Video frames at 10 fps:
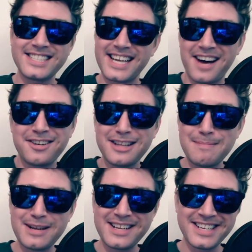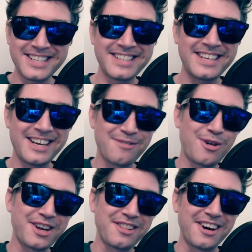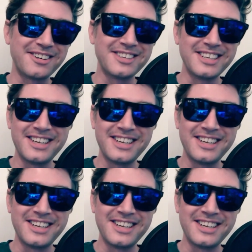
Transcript: Like, I'll clip it in here for you though.